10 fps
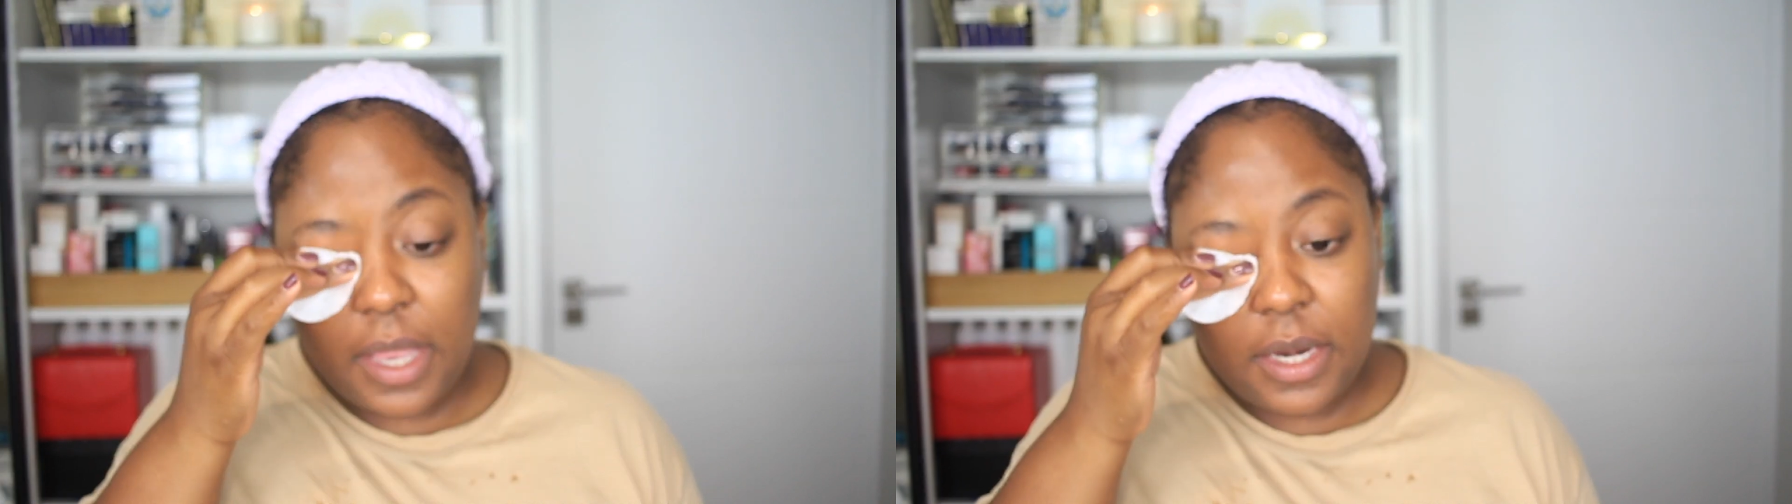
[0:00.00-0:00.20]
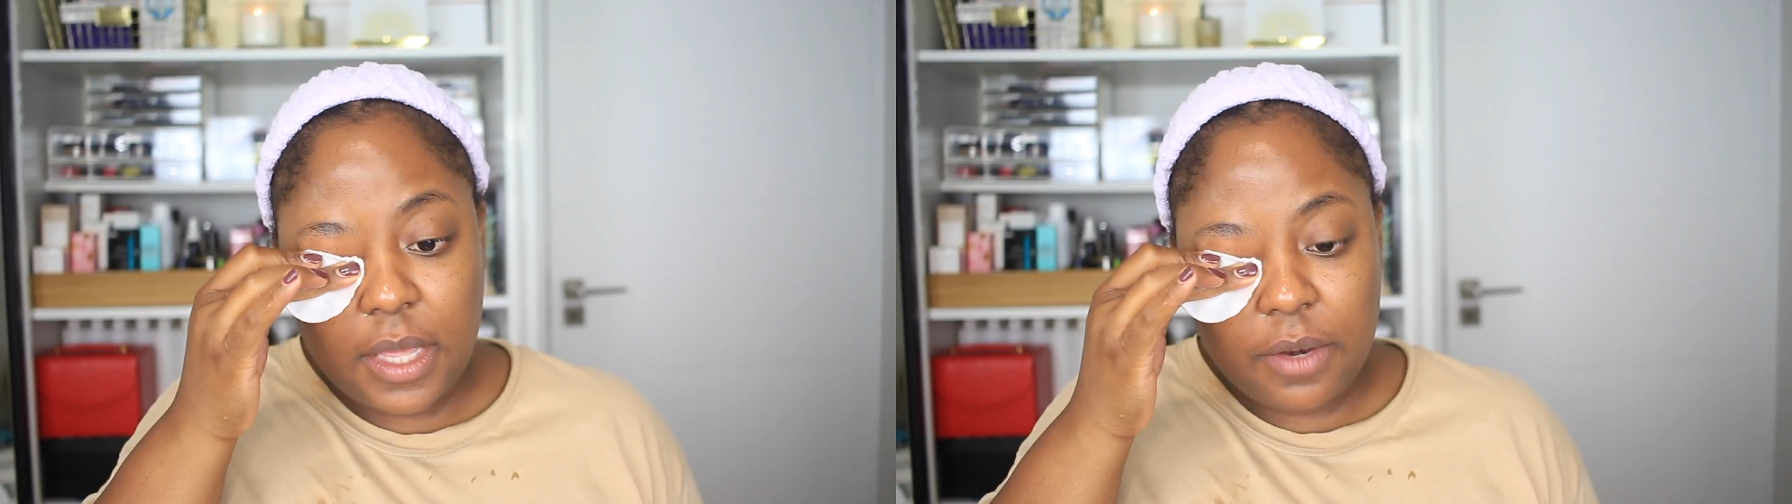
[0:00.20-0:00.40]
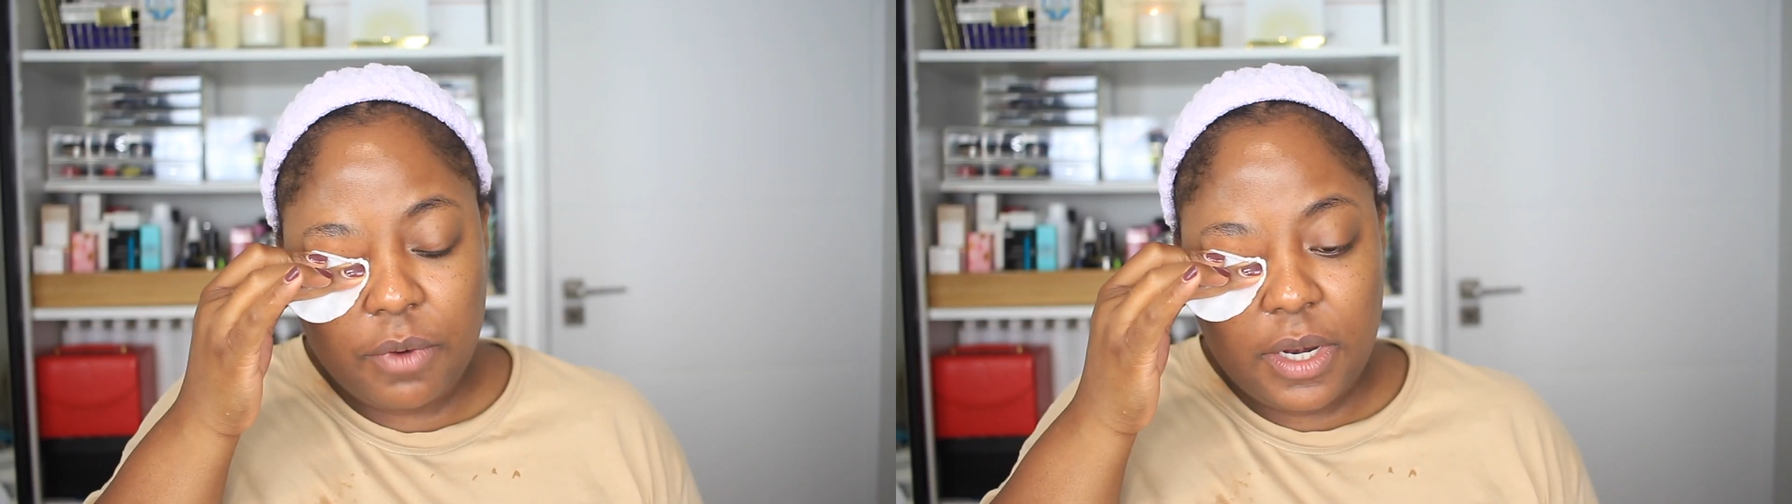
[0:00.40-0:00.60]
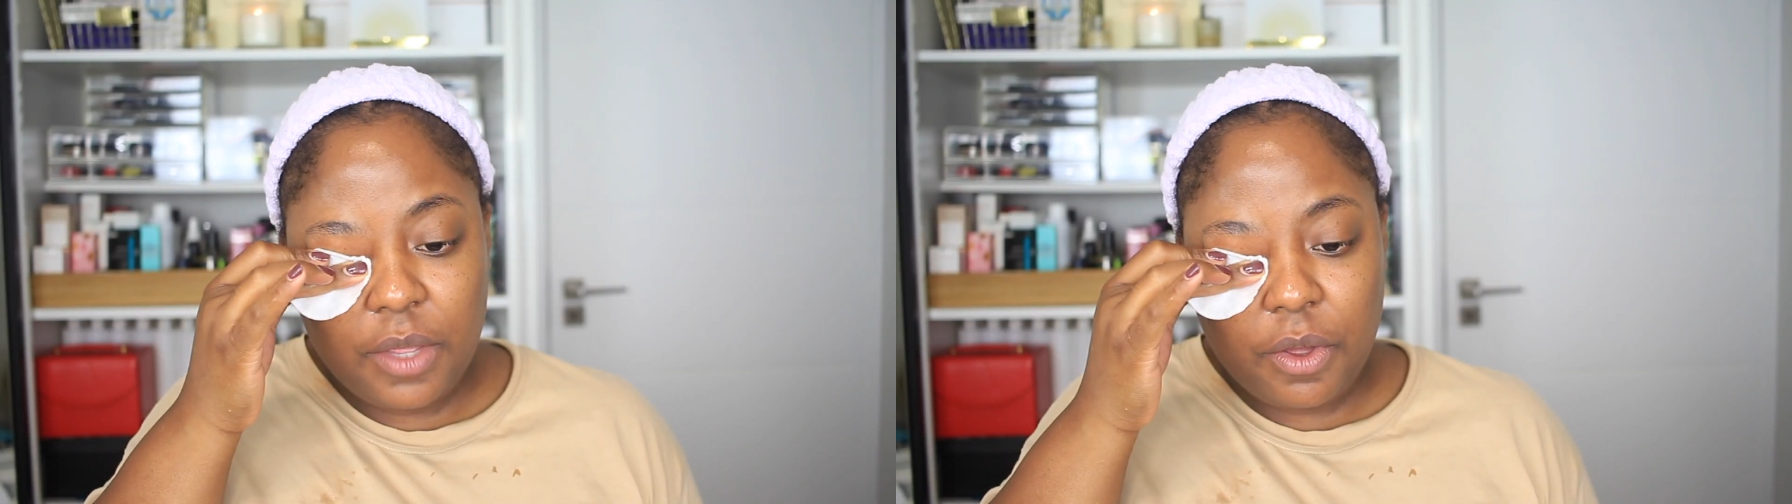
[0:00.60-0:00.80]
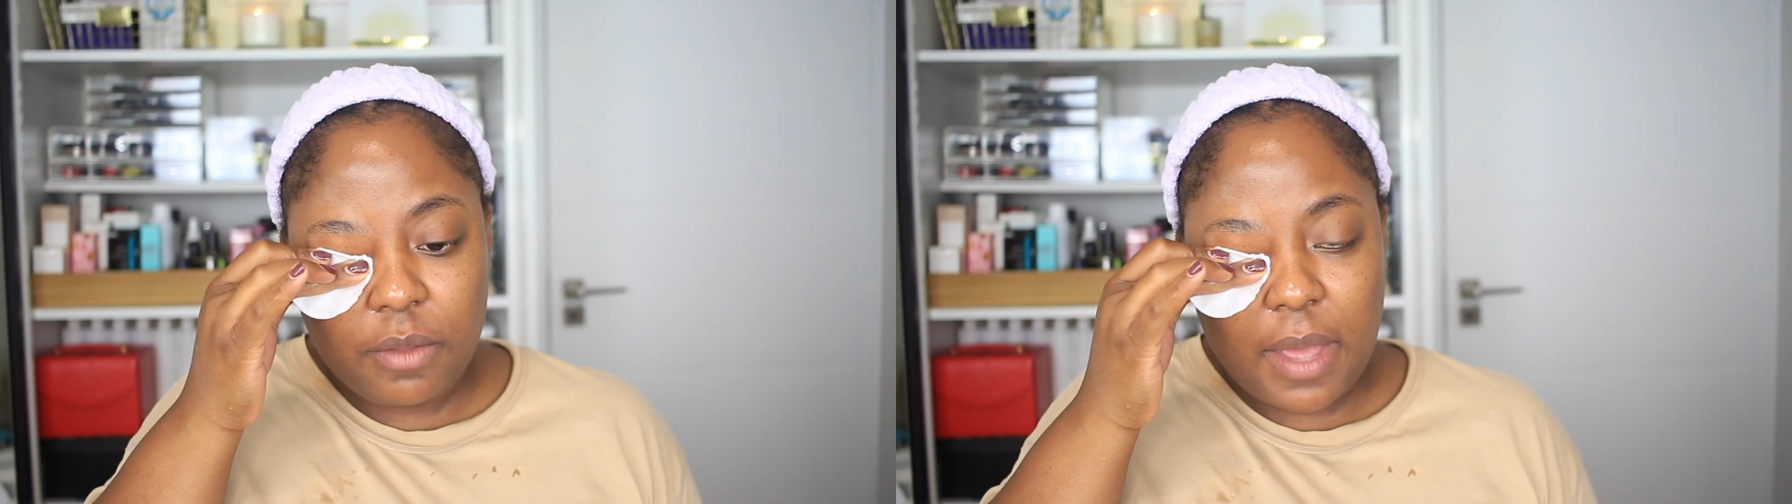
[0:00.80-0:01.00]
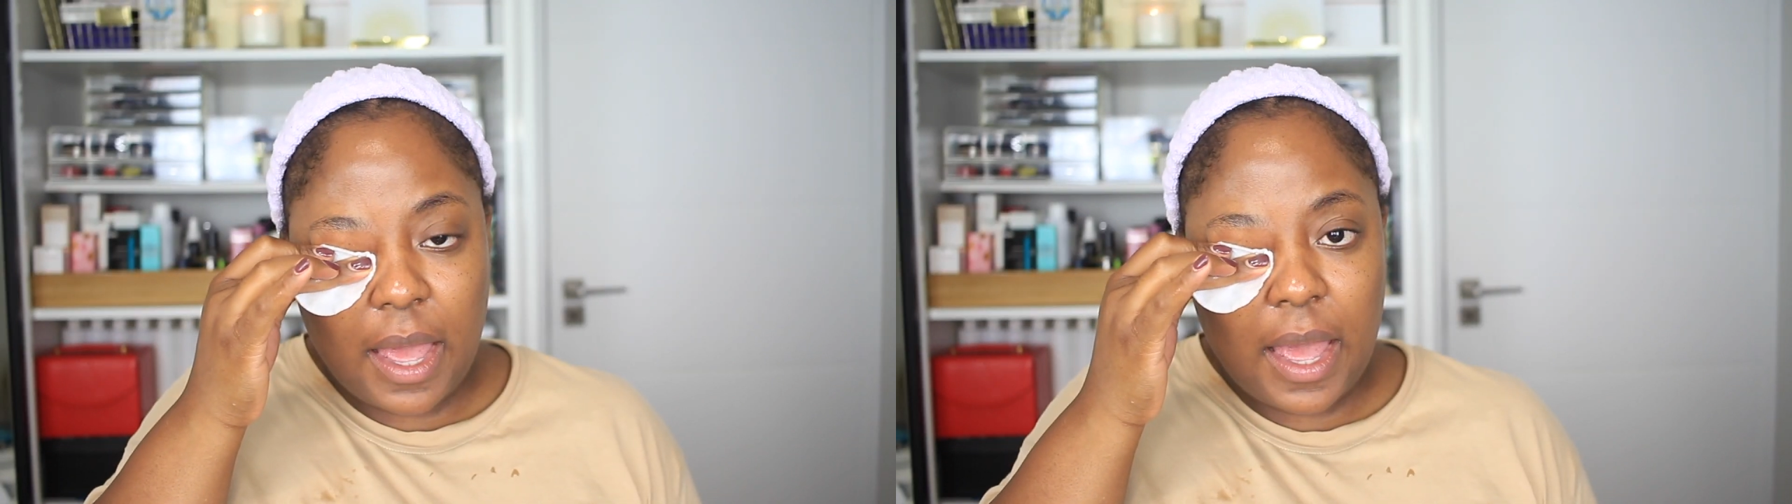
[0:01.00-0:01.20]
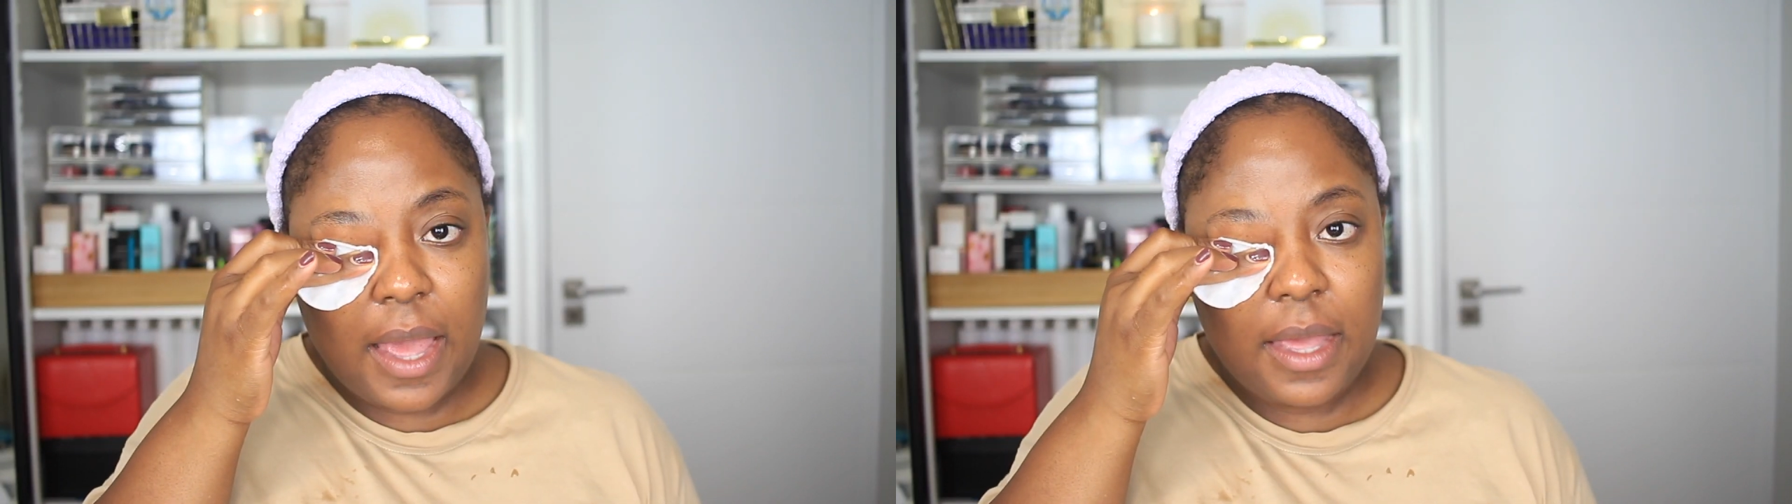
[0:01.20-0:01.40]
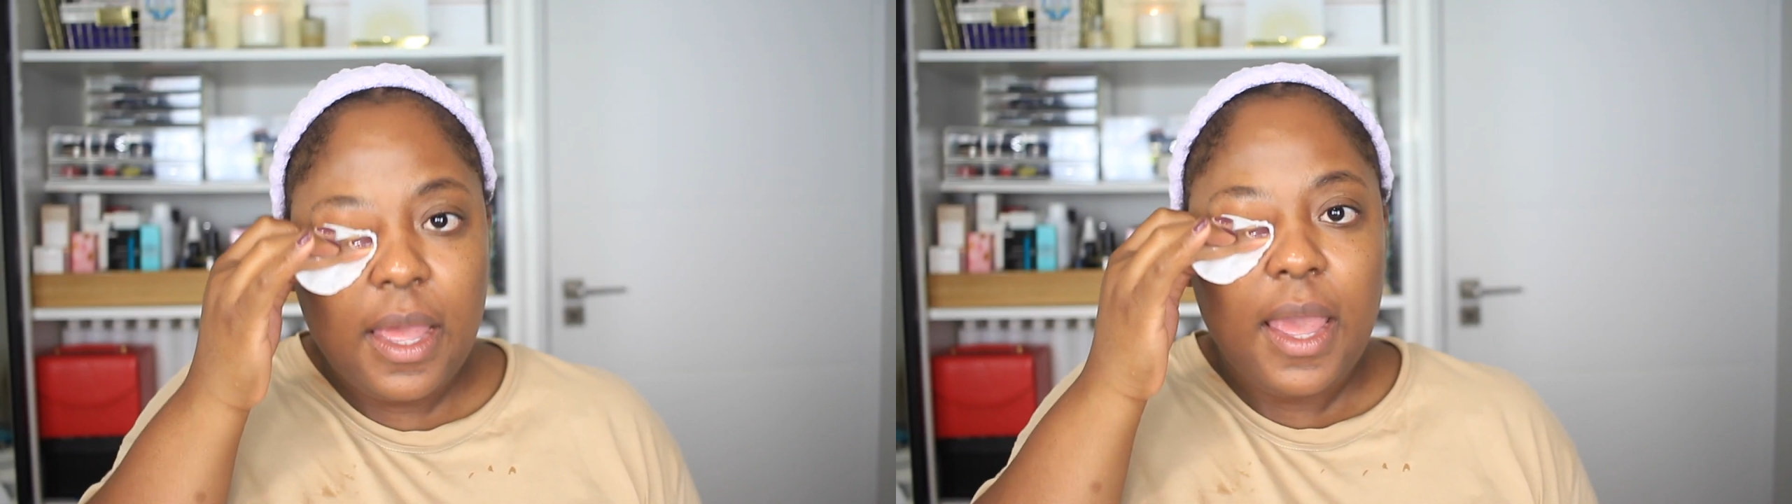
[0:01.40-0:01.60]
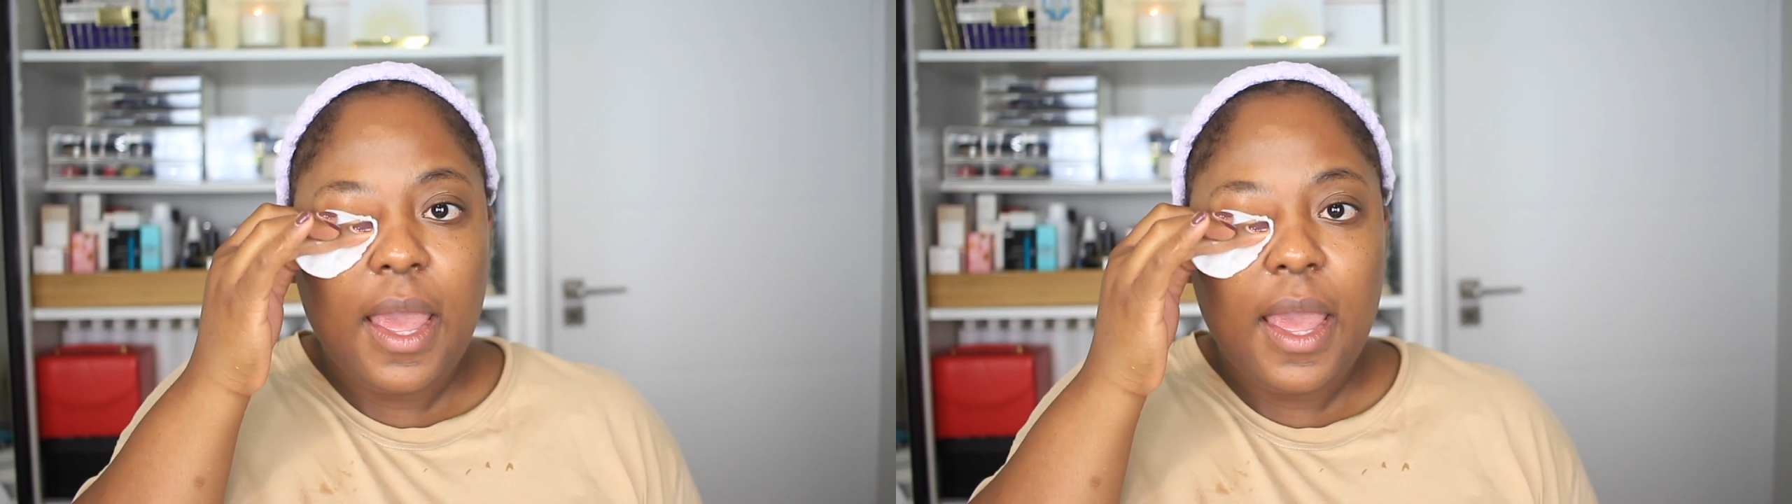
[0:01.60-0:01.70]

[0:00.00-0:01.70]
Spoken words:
and it can really hurt my eye.